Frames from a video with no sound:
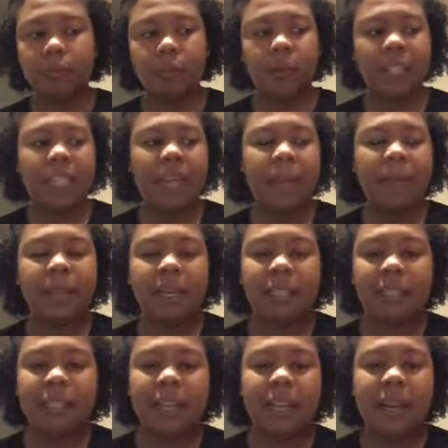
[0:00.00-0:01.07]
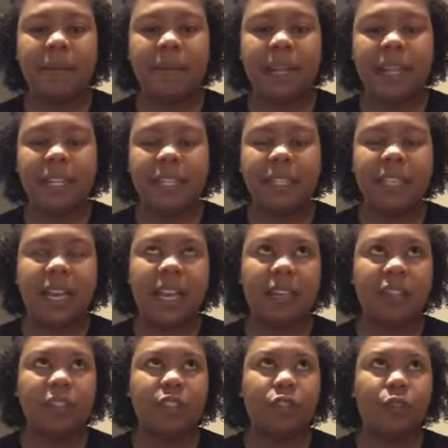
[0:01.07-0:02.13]
with that being said, I'm not
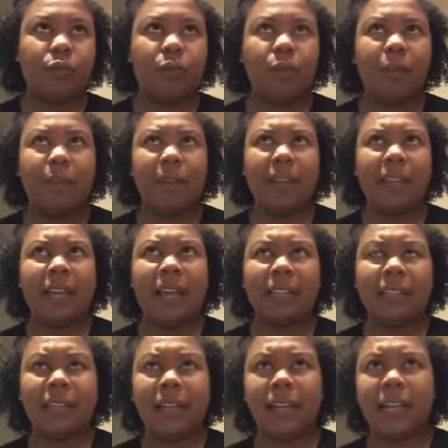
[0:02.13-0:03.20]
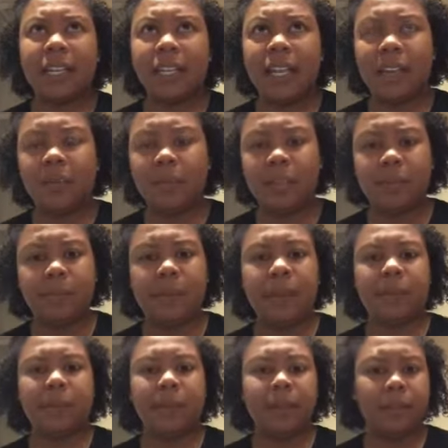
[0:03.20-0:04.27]
exactly sure when my last haircut date was, but
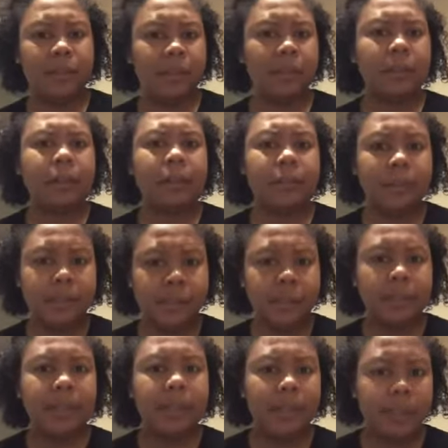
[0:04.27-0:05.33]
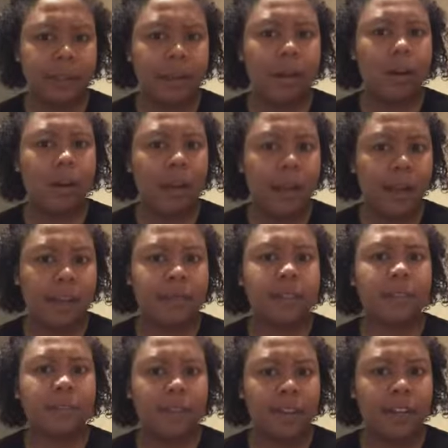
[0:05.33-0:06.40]
I'm gonna look in the archives
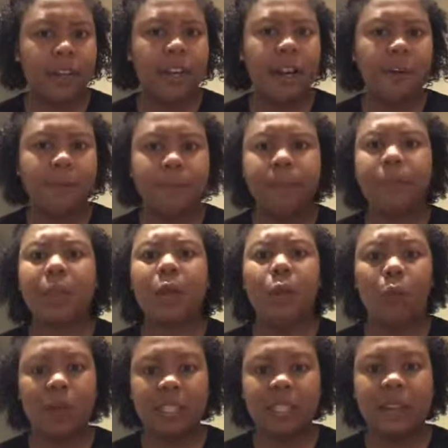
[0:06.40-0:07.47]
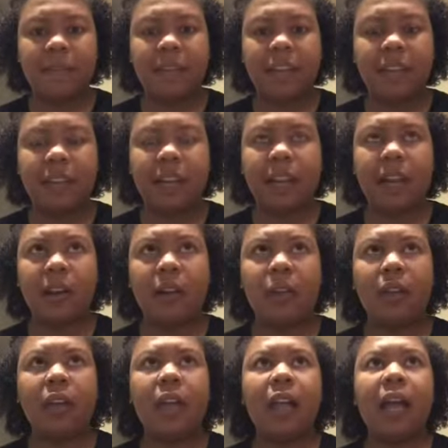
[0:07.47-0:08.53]
to figure it out. Once I figure that out,
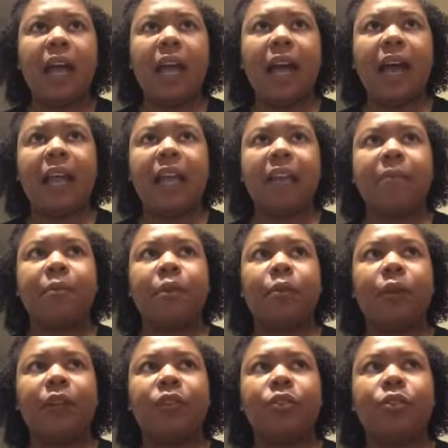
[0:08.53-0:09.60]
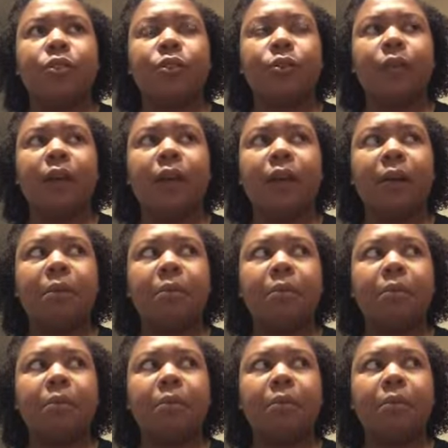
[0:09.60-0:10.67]
I am going to,
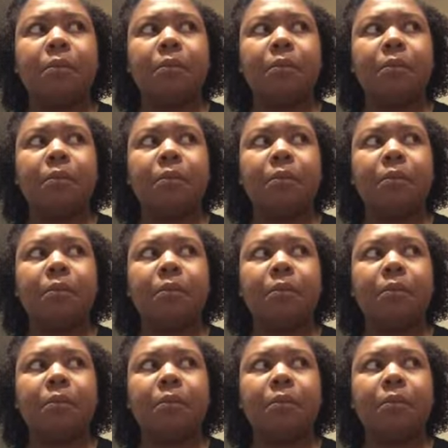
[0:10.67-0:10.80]
um,